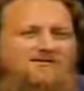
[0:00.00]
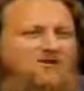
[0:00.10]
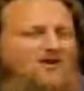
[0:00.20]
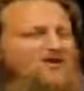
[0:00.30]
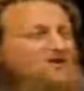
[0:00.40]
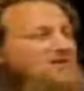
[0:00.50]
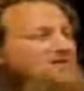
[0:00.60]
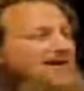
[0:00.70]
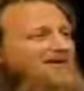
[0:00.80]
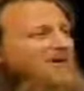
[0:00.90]
we could talk
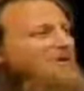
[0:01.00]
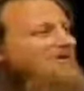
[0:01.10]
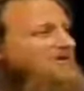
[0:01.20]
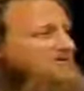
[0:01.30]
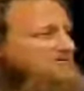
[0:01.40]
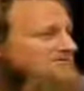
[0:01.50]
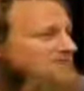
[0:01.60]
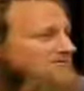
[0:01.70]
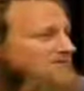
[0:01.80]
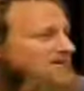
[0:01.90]
about the wool.
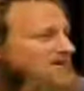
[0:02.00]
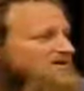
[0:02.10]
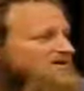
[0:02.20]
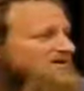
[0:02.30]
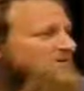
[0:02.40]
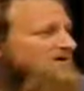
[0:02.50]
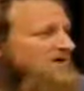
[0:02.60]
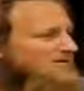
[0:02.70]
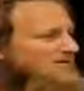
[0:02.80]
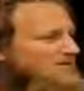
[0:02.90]
Where does the wool
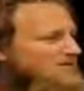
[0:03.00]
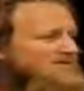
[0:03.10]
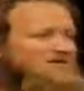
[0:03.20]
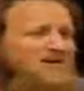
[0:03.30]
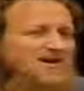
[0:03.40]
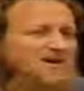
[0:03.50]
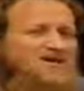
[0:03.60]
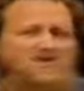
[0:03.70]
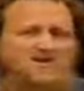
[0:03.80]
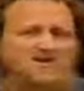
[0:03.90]
come from? Isn't it
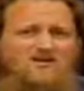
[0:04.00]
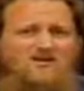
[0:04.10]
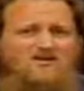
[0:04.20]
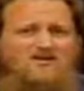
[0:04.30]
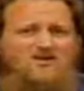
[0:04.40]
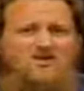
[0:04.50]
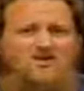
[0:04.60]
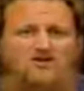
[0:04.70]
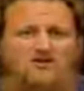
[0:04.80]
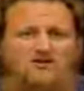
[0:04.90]
amazing that there is this
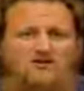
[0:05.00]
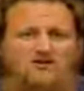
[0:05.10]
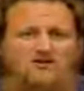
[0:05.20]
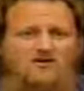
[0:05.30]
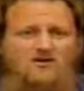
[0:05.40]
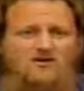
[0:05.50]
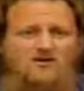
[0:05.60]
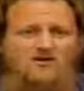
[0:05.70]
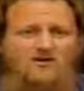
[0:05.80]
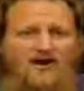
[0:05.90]
creature on the
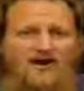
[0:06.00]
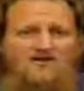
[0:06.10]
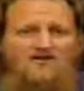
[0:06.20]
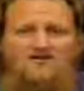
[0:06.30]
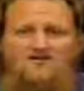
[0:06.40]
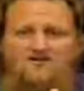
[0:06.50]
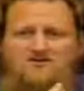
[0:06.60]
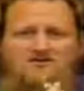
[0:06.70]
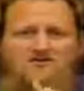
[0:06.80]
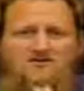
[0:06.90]
earth that has
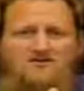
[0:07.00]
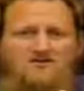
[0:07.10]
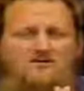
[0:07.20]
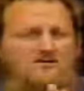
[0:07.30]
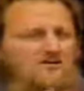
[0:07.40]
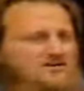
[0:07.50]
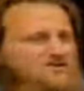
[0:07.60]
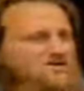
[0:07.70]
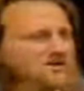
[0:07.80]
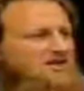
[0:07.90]
this
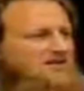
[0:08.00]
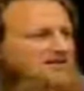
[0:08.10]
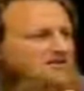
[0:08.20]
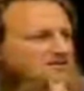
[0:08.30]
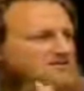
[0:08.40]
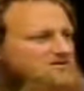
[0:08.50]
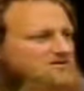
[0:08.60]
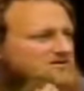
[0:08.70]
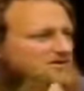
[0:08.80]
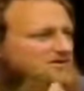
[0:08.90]
skin and
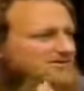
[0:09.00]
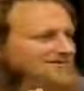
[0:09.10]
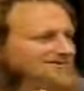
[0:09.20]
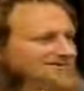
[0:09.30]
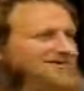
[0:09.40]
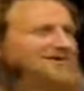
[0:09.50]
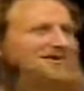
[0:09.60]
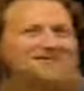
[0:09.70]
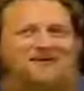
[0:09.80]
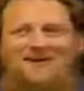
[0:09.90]
this Oh,
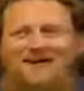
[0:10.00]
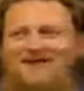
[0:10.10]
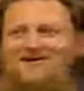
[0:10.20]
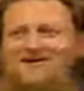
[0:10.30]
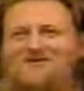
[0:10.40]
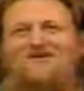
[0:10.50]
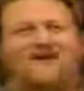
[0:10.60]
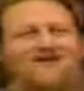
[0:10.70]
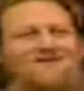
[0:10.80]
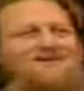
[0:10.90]
I'm going to get caught. But
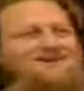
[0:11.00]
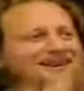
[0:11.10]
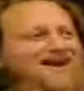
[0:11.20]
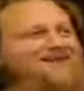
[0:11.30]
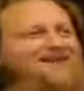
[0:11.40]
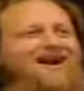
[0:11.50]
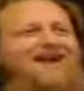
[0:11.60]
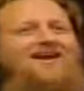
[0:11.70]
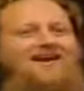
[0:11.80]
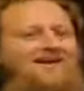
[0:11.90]
I mean, you get the
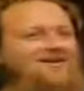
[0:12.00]
idea,